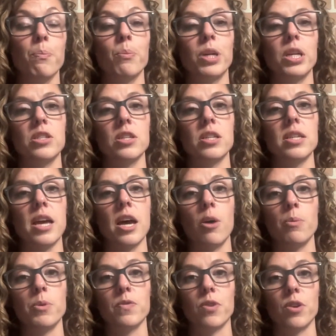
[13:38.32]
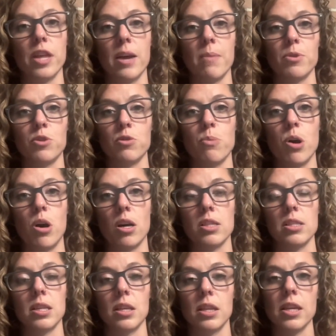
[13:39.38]
but it just helps for them to pause
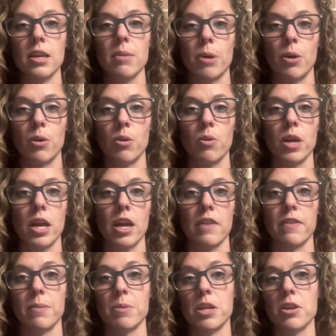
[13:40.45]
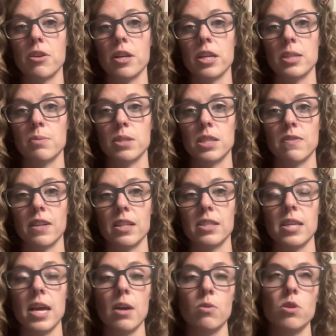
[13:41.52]
and think about, okay, if I'm hearing a specific
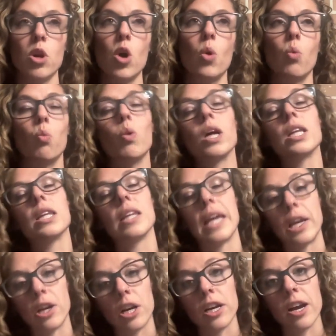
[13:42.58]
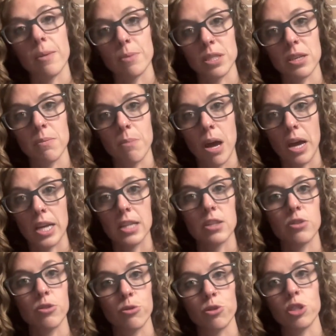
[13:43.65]
sound, what letter comes to mind
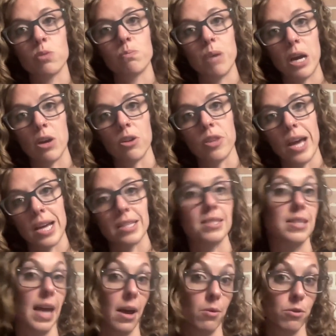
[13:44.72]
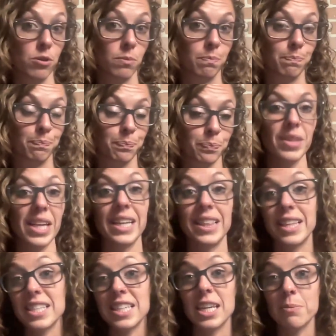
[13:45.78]
to spell that sound?
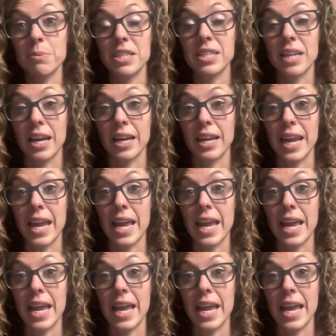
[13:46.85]
This can be done